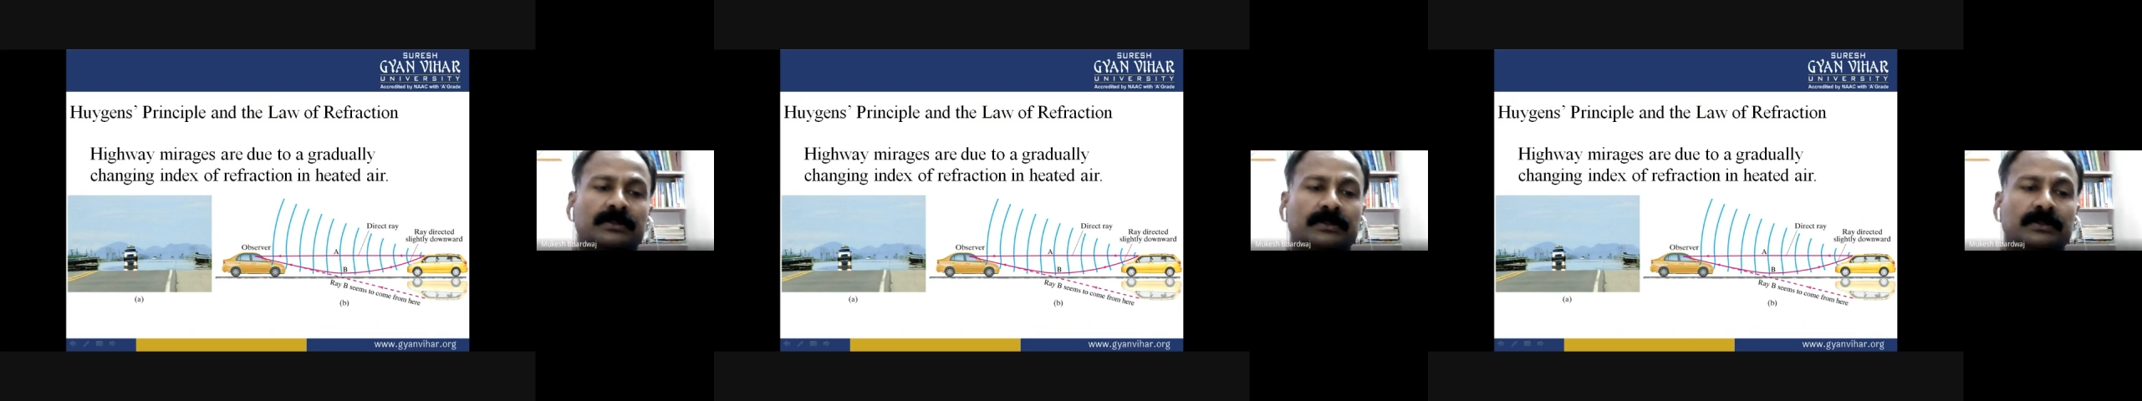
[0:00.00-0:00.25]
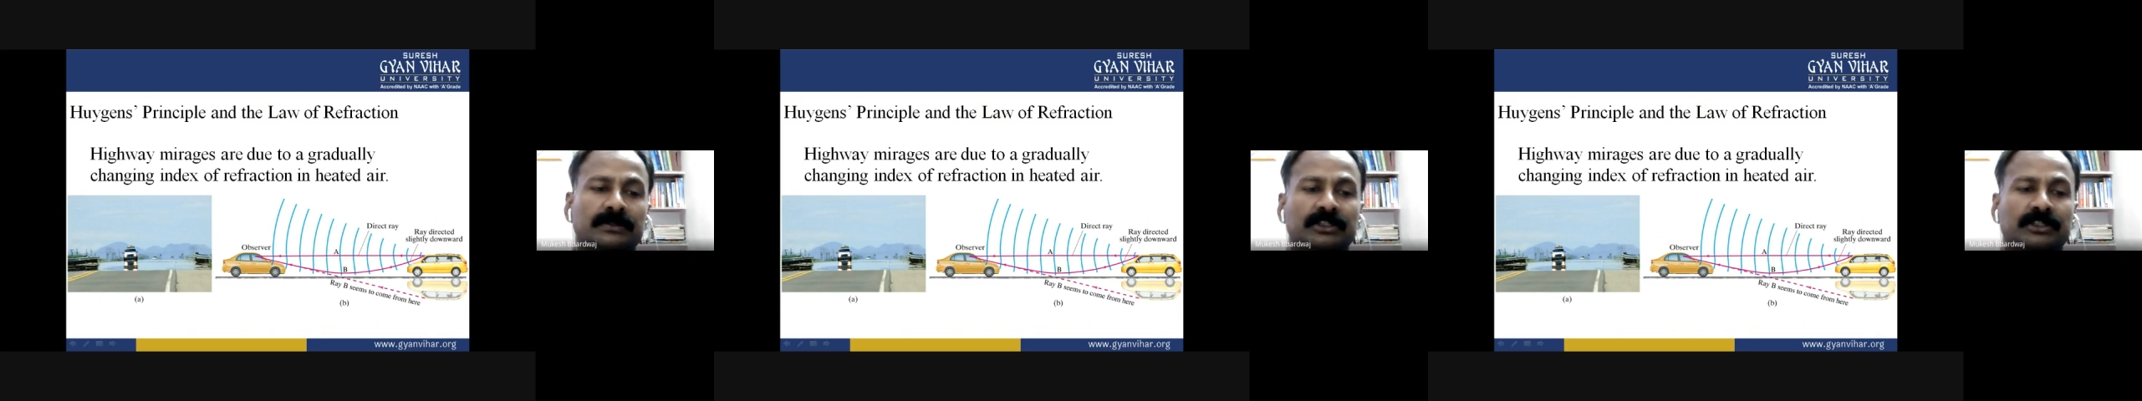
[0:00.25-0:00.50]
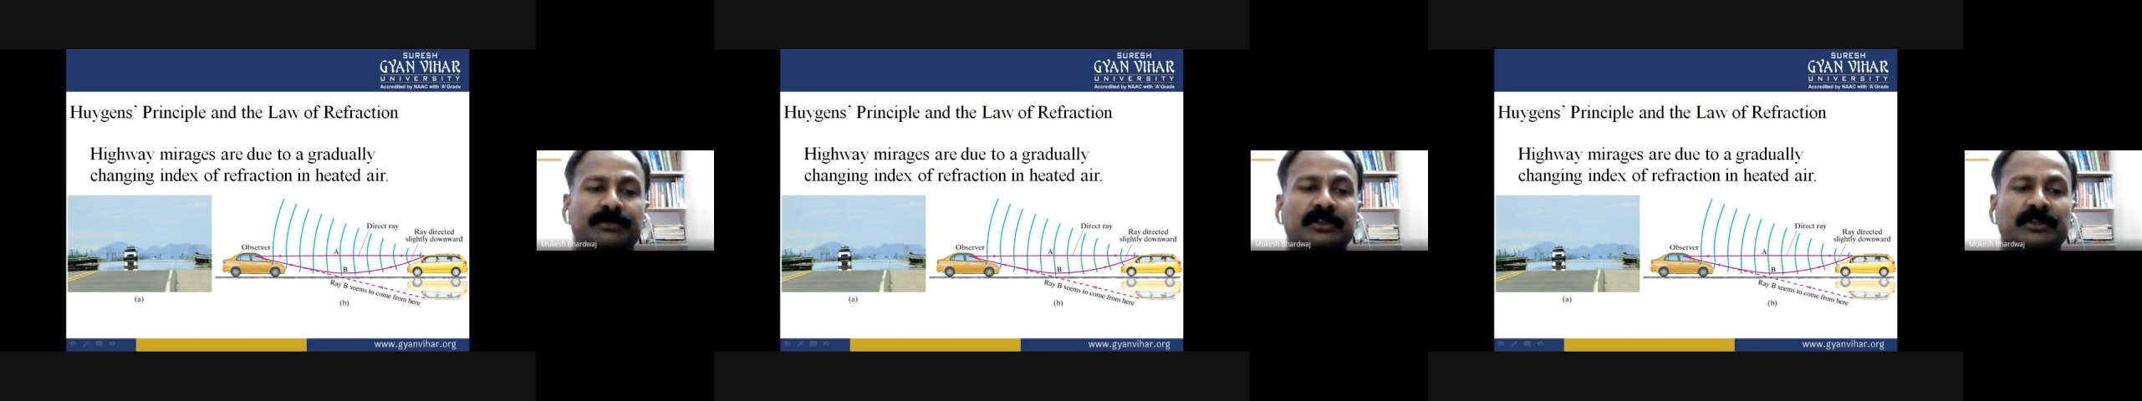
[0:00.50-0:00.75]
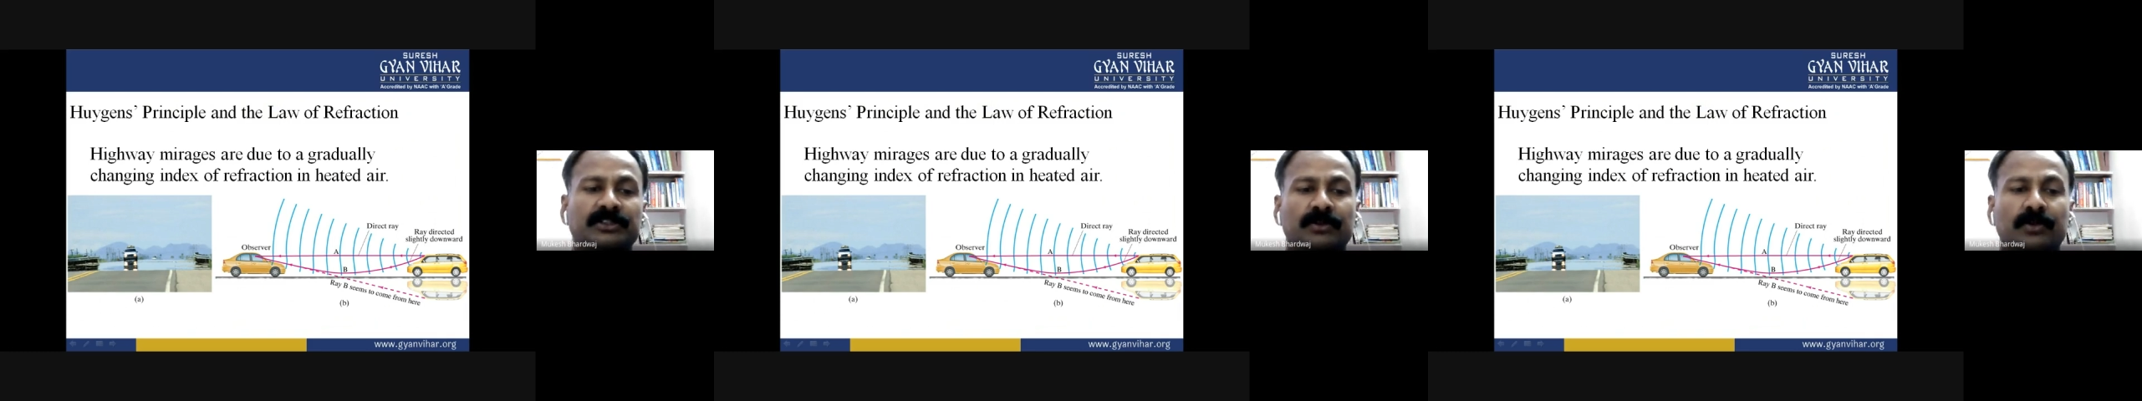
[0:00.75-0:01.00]

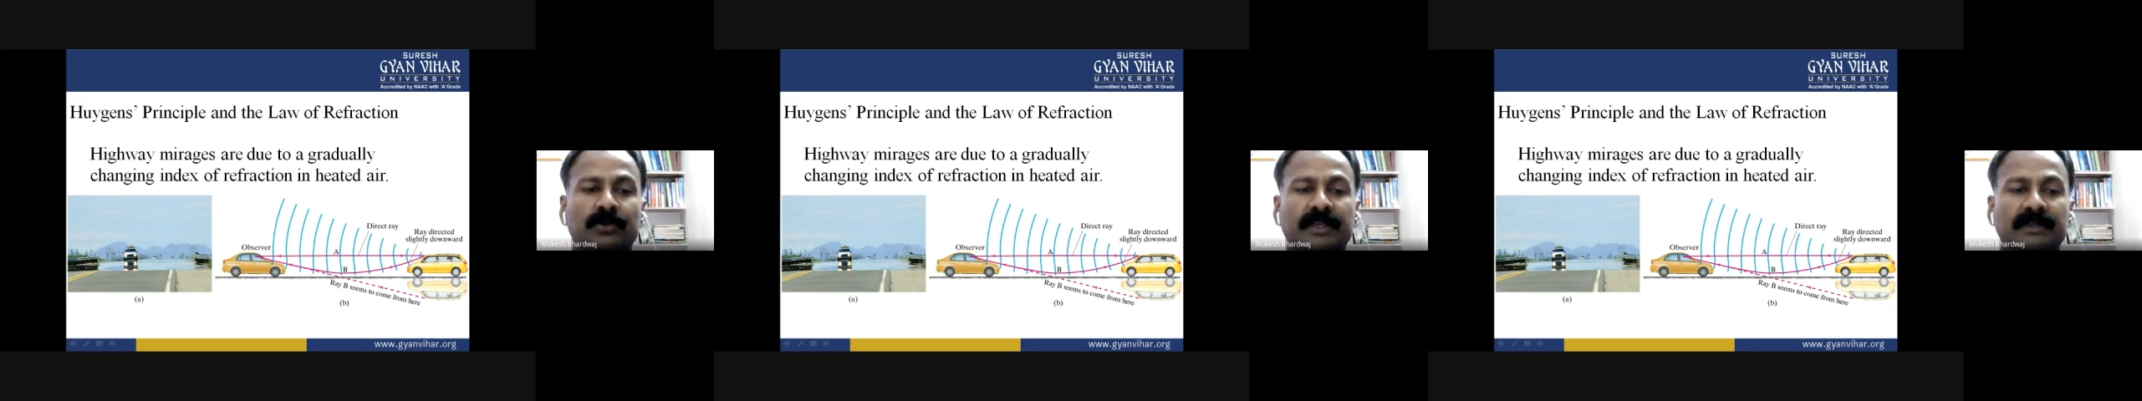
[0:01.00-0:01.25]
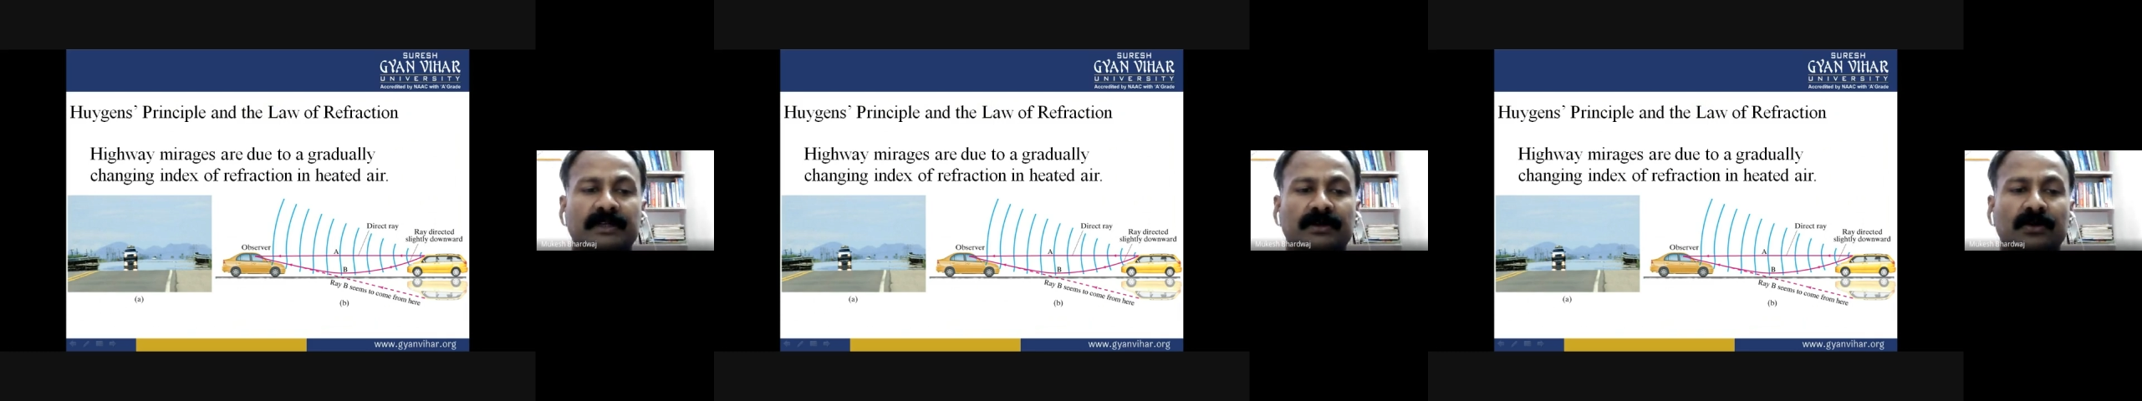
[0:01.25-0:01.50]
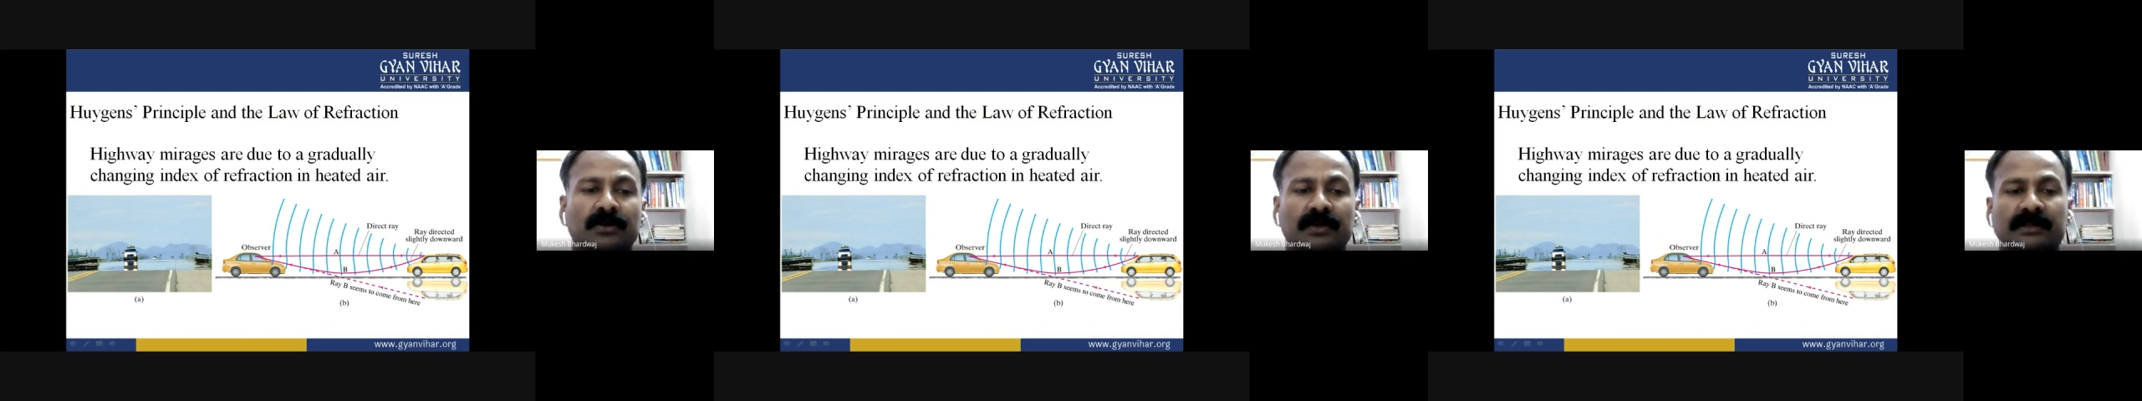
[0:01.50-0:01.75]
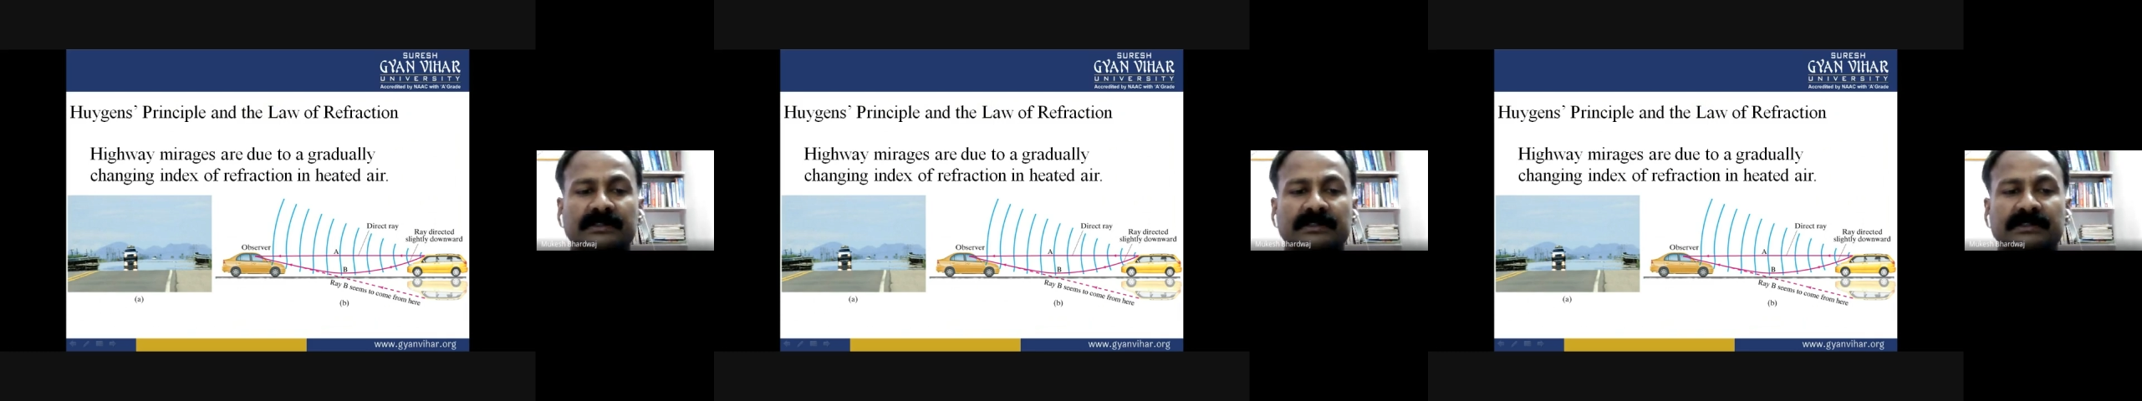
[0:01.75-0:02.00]
Dispersion
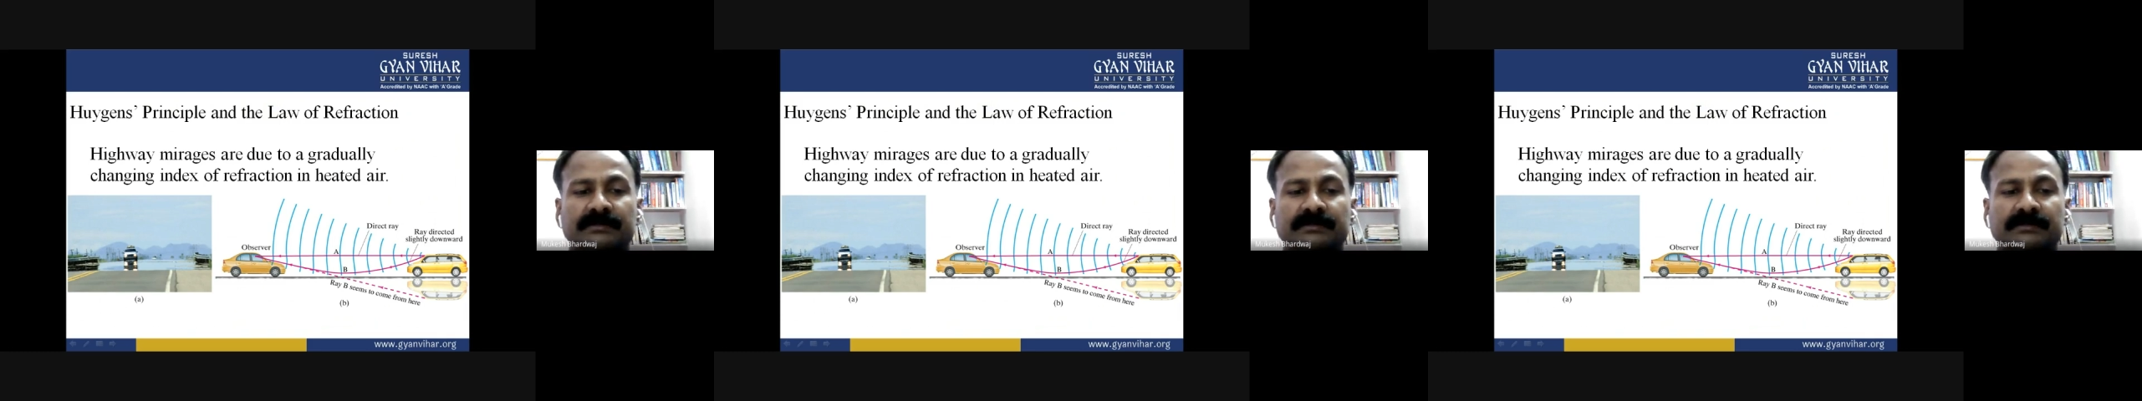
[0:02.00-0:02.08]
occurs